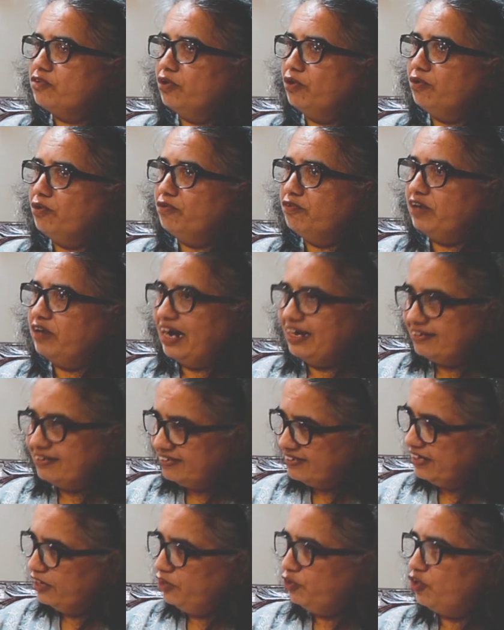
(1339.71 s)
So
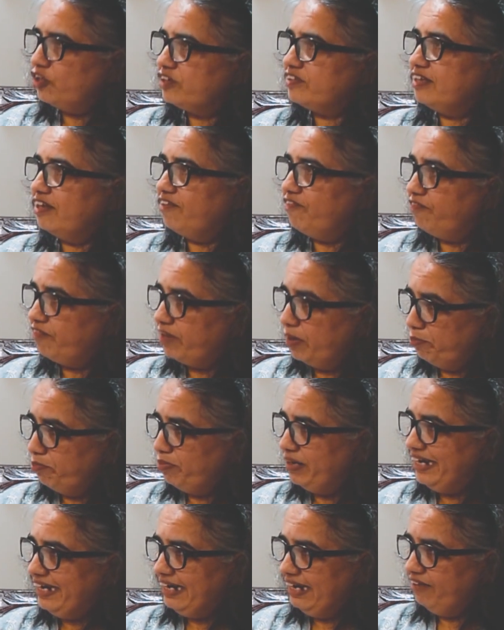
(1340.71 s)
understand yourself
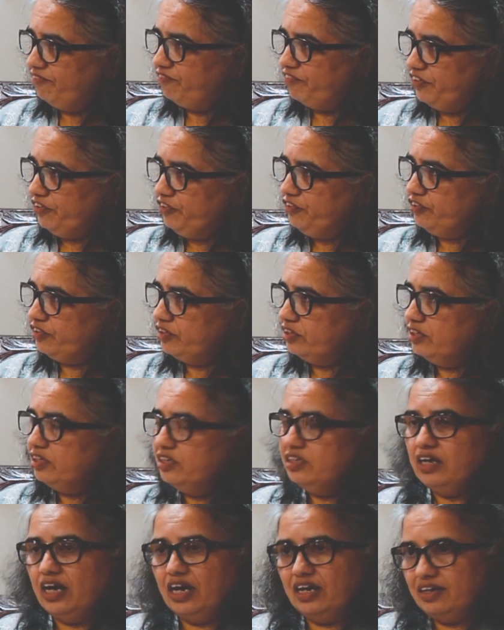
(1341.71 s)
completely first,
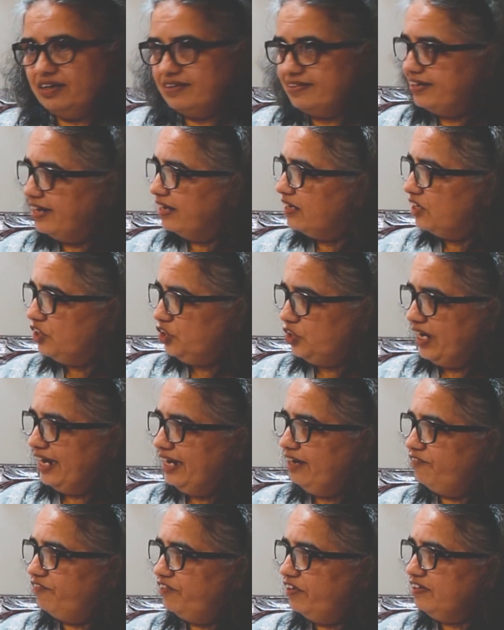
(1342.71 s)
understand the
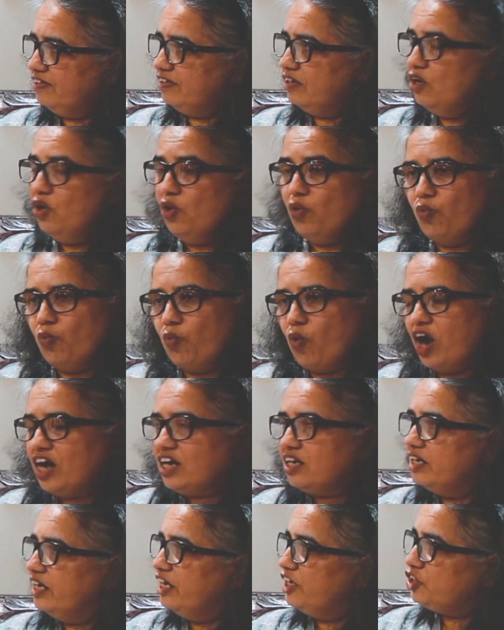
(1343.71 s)
child first,
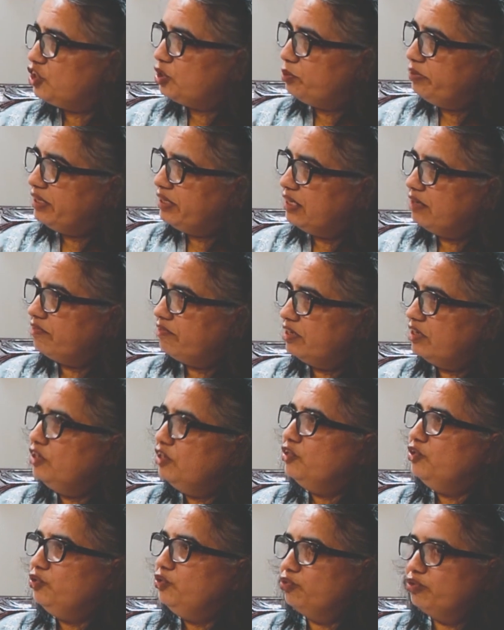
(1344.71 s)
what needs to be
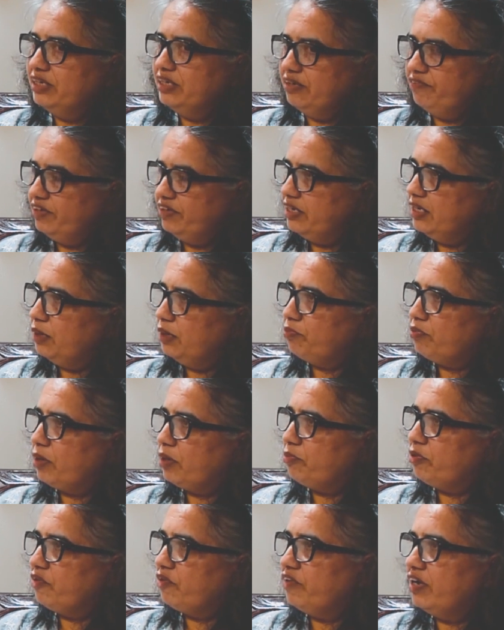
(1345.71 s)
given, you give it in a
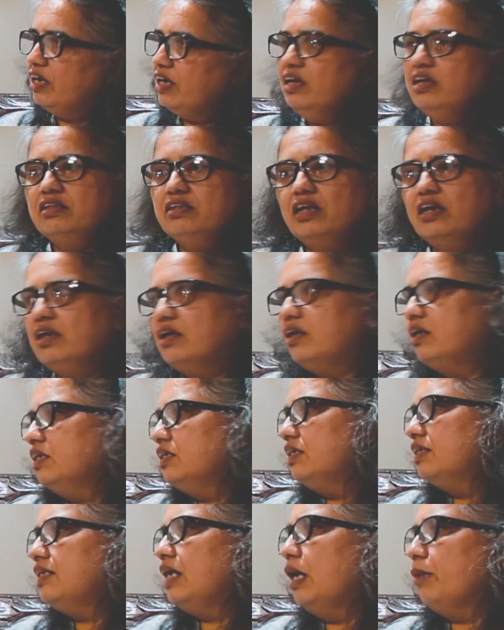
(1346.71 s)
proper way, and
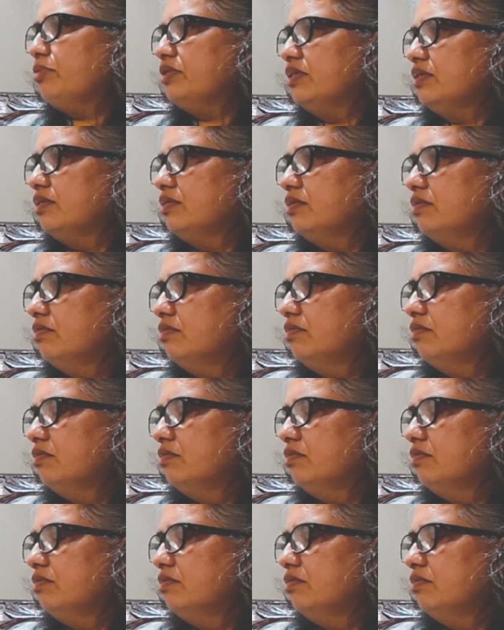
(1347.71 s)
learning just happens.